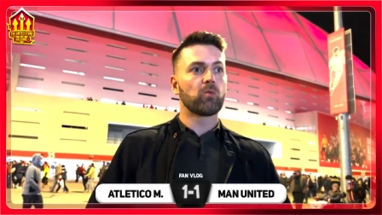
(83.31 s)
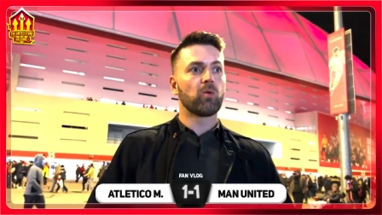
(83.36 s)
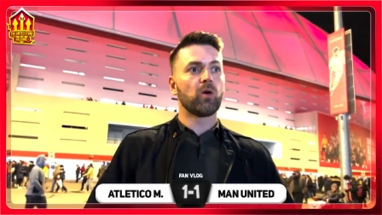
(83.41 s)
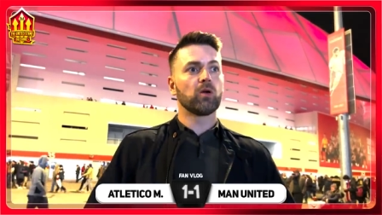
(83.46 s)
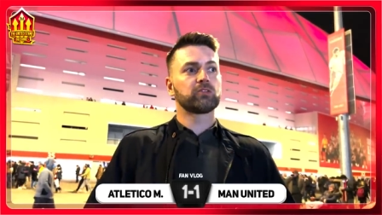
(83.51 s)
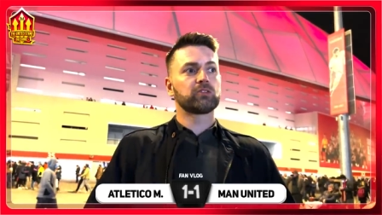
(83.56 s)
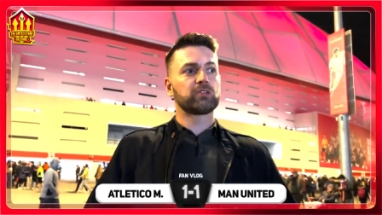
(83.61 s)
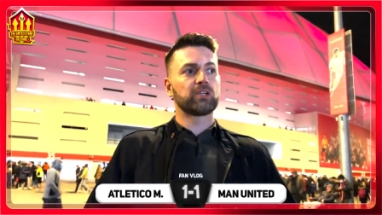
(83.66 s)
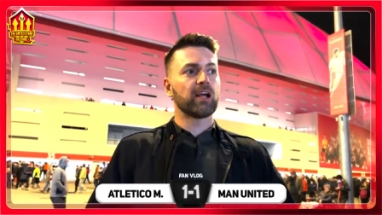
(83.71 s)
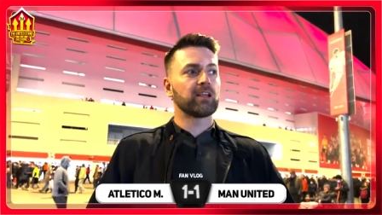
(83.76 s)

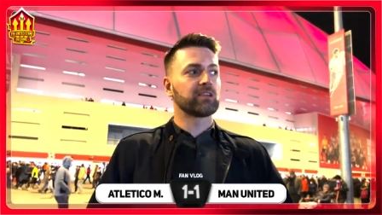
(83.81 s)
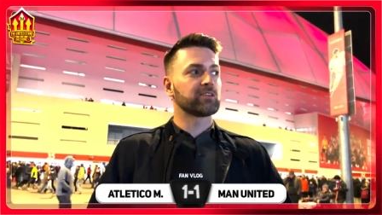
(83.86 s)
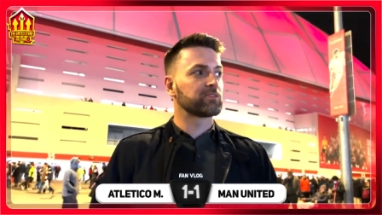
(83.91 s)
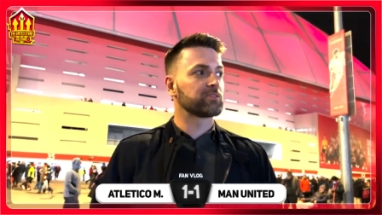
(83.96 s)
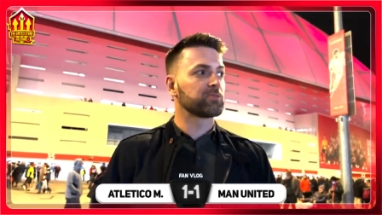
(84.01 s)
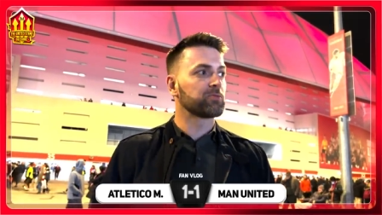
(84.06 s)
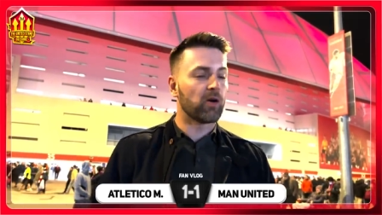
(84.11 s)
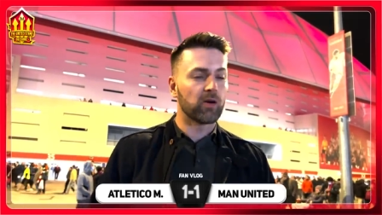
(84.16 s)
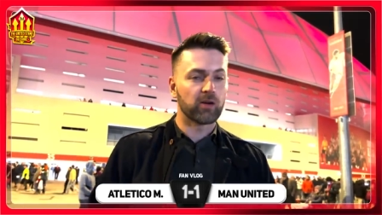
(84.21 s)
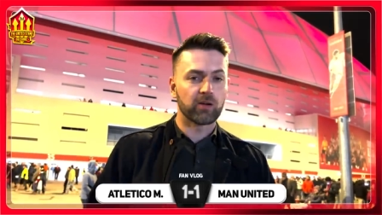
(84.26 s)
One
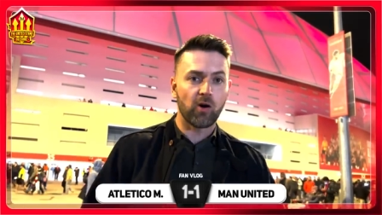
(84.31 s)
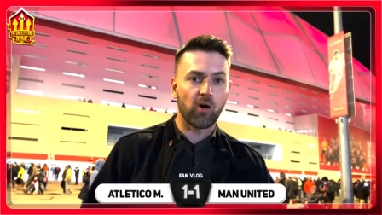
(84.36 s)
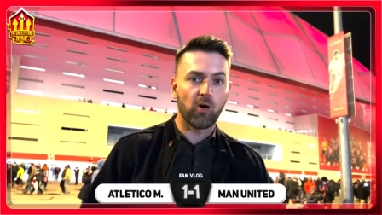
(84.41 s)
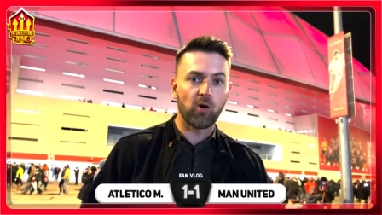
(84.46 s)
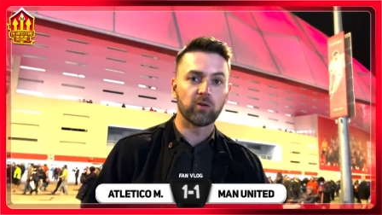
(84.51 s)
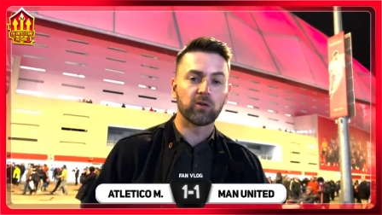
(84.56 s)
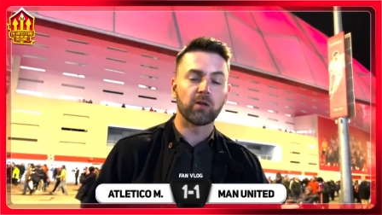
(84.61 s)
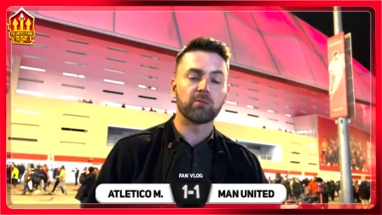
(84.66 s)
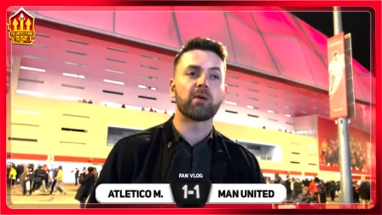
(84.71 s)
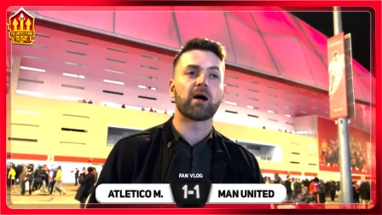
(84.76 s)
chance, one
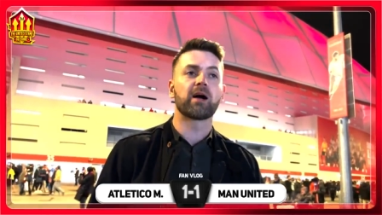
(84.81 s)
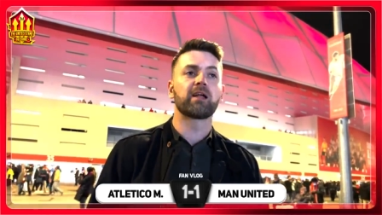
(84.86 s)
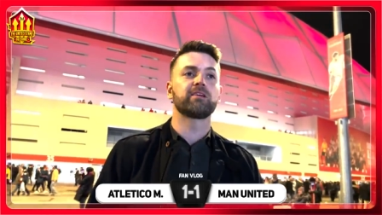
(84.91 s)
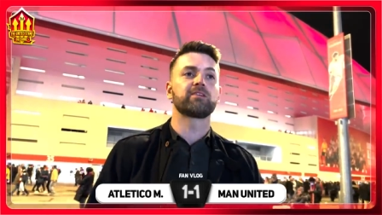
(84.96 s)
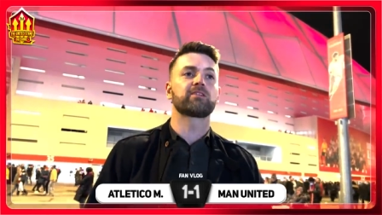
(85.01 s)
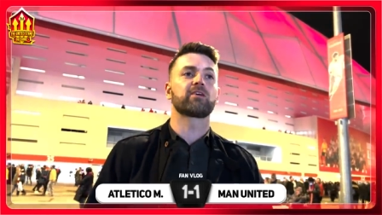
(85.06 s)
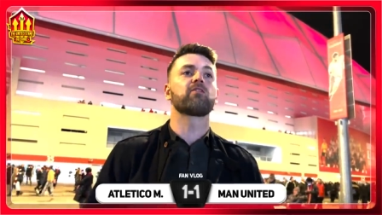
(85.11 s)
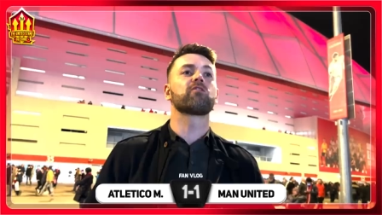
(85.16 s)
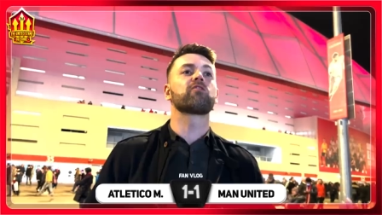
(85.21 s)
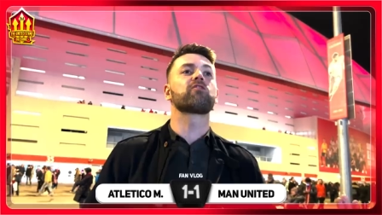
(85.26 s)
goal, the man
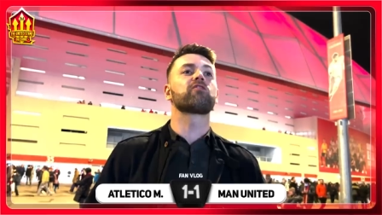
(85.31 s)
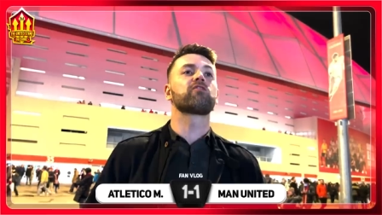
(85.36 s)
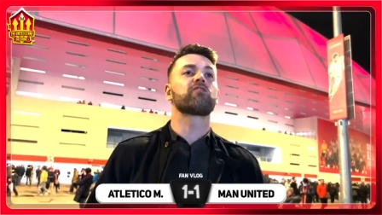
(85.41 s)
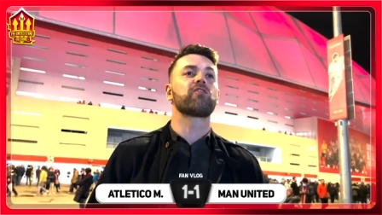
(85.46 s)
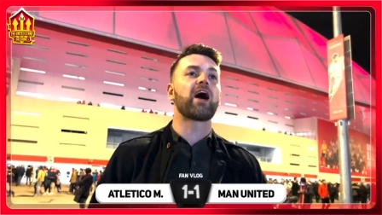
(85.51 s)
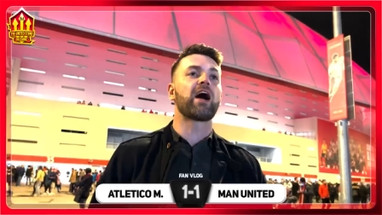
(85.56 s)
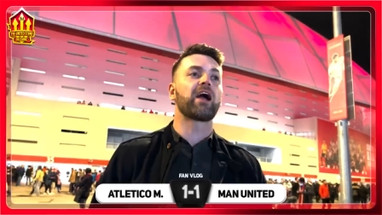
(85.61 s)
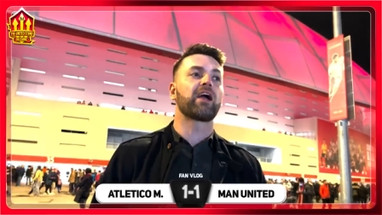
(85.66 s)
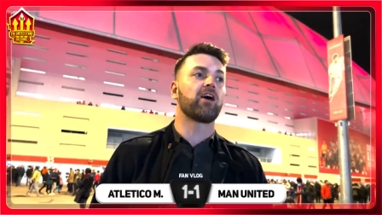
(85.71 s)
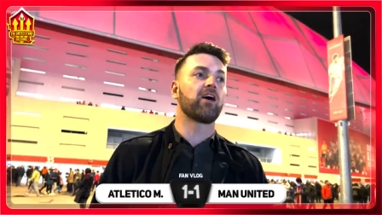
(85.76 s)
is on
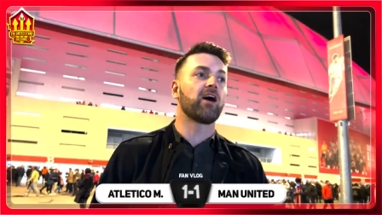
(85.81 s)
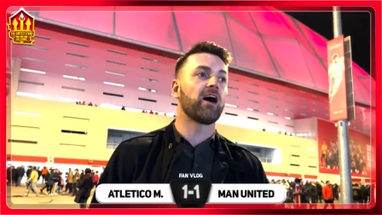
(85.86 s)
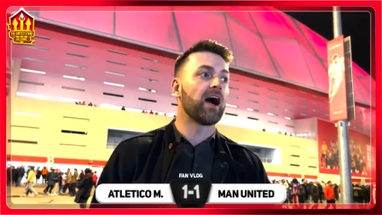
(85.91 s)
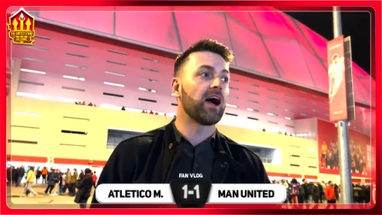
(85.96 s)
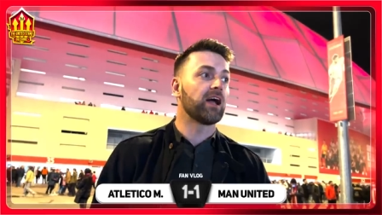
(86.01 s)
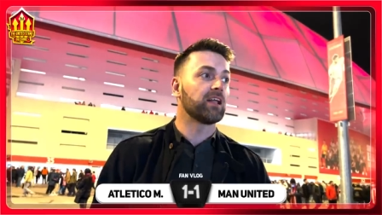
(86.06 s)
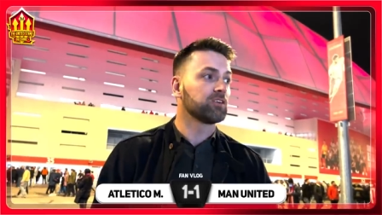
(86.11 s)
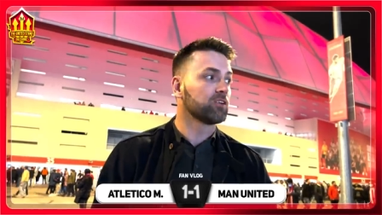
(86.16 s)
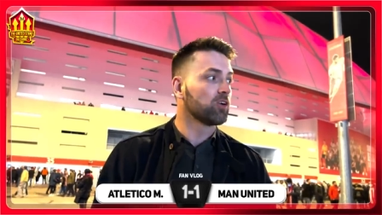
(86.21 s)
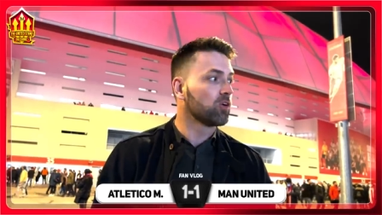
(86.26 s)
fire.
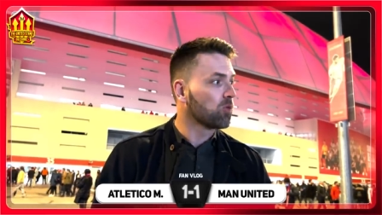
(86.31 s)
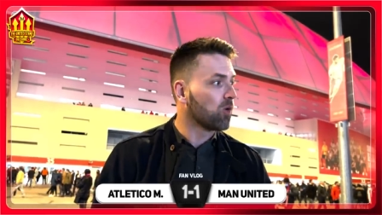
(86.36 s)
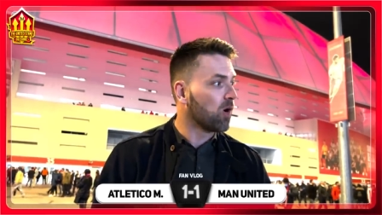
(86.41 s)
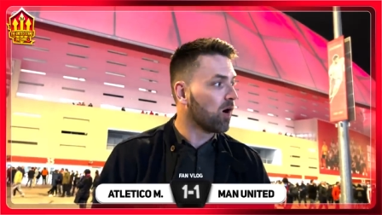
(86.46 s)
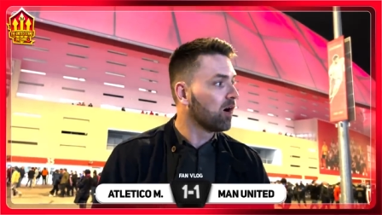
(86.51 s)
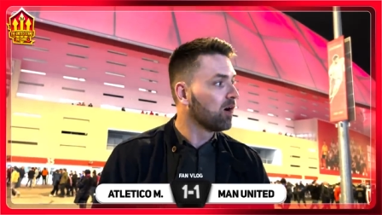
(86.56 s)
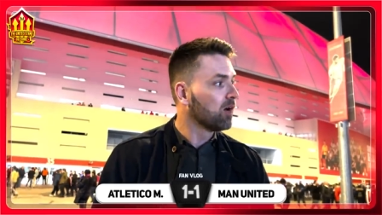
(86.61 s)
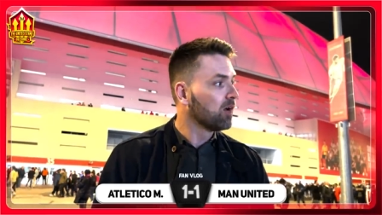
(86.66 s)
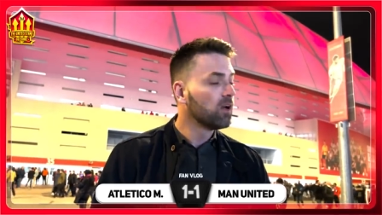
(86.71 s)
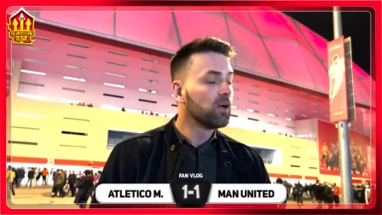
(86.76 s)
And you know
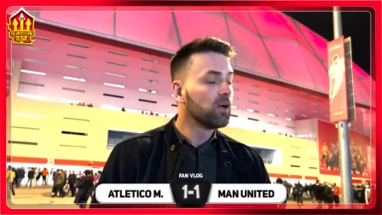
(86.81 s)
what?